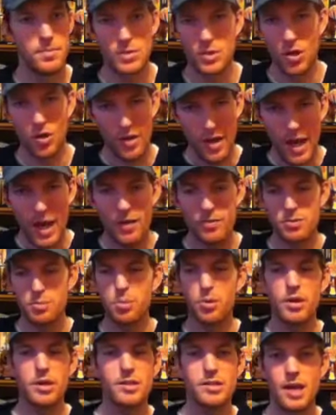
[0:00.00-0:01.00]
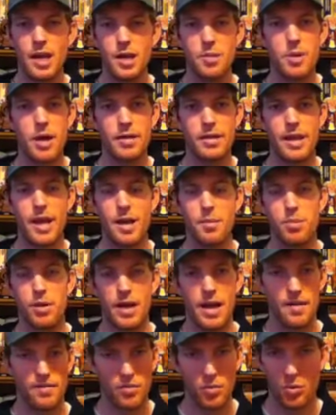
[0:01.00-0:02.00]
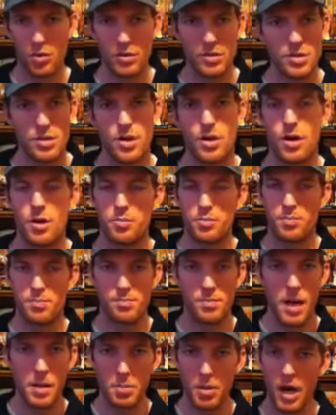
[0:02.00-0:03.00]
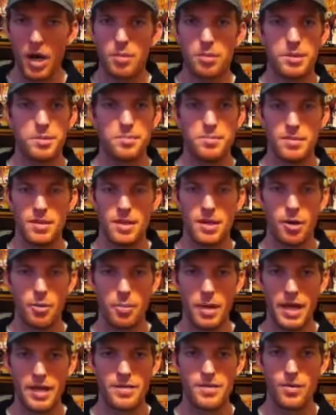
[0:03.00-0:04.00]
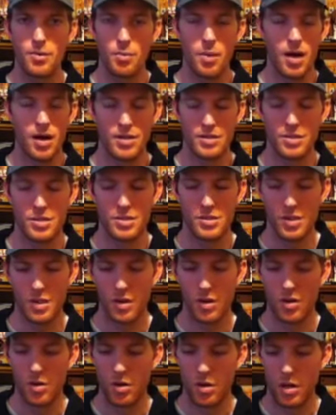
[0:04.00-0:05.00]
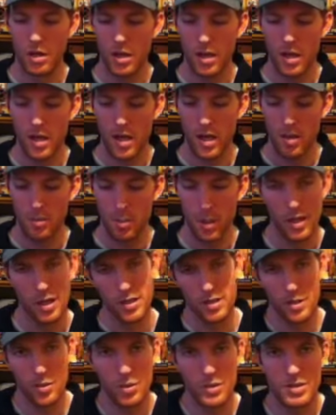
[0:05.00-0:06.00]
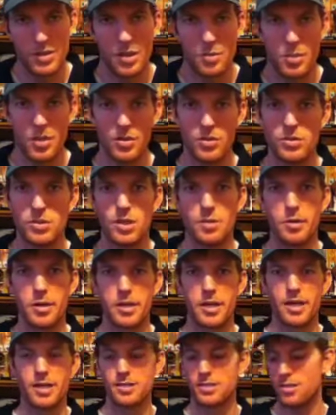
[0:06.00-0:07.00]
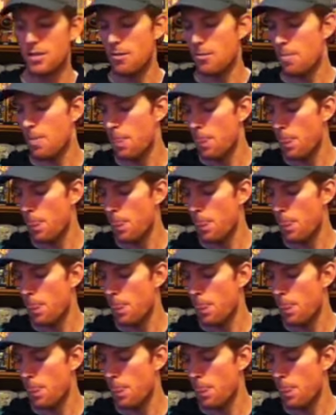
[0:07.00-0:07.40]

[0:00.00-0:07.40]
So yeah, I was pretty excited about that, but afterwards, I probably, paid too much, so, but you win some, you lose some, I guess.